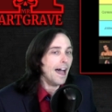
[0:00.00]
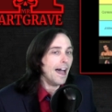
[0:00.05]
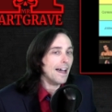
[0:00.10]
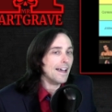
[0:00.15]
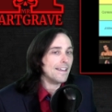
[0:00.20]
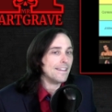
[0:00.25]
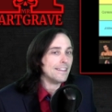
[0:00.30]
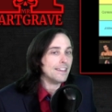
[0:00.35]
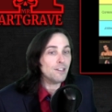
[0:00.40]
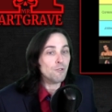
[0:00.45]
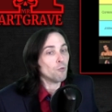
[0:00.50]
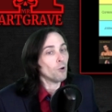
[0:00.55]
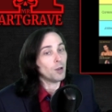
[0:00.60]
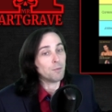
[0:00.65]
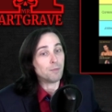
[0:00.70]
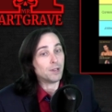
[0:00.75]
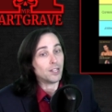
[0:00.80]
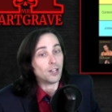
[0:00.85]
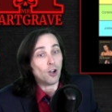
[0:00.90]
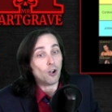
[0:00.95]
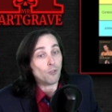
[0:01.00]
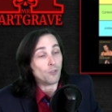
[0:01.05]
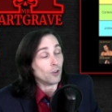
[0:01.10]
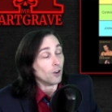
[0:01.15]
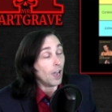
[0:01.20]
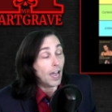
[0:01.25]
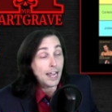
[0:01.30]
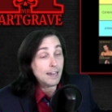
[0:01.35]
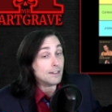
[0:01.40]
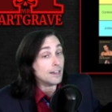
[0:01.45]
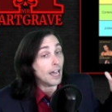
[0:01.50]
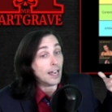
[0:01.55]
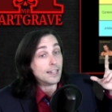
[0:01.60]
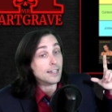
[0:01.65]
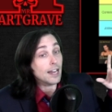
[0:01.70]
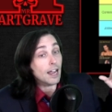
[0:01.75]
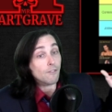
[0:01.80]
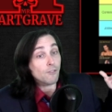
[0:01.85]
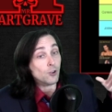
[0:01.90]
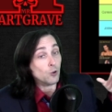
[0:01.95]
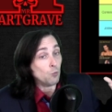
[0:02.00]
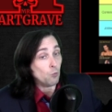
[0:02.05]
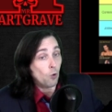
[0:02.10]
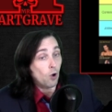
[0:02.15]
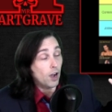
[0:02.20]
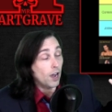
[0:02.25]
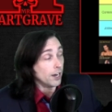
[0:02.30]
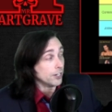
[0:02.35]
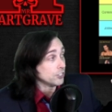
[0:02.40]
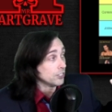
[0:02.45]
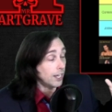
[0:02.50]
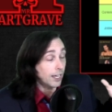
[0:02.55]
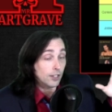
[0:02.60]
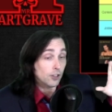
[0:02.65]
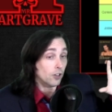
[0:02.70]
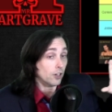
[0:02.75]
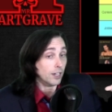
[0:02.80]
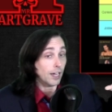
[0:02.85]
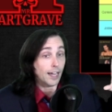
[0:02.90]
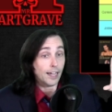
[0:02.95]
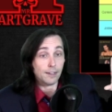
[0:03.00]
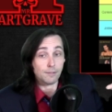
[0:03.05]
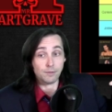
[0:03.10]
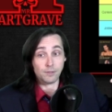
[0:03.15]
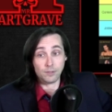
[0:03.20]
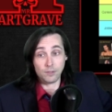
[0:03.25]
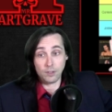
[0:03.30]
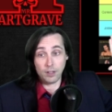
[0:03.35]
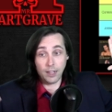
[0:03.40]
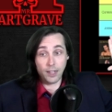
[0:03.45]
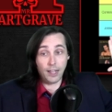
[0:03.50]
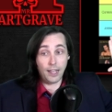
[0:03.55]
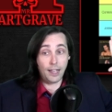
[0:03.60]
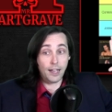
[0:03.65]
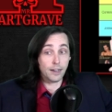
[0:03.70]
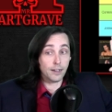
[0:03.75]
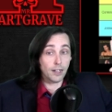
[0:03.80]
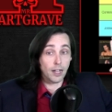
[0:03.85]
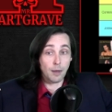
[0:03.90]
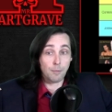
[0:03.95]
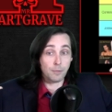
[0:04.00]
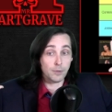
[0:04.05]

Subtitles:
He won me over. I never watched. Look, hand up.